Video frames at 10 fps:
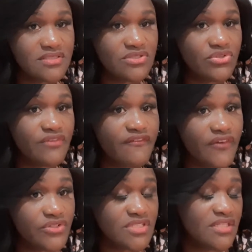So
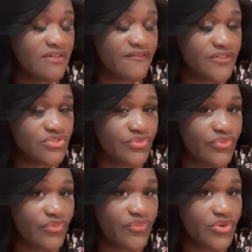in the
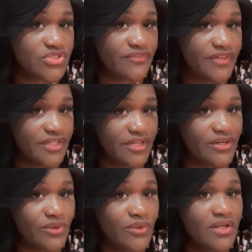first
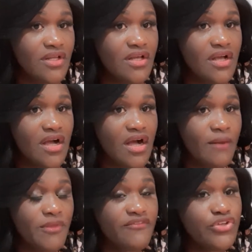video,
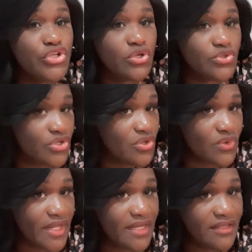if you don't
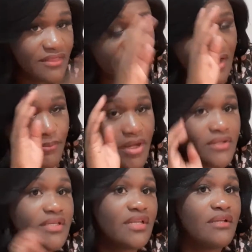know anything
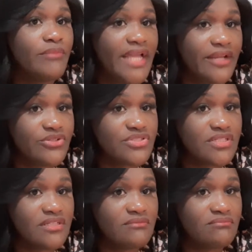about Caleb
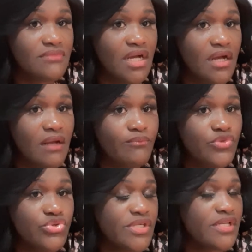Anderson,
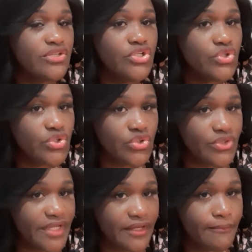you can
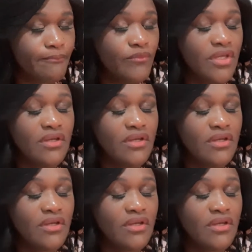Google him.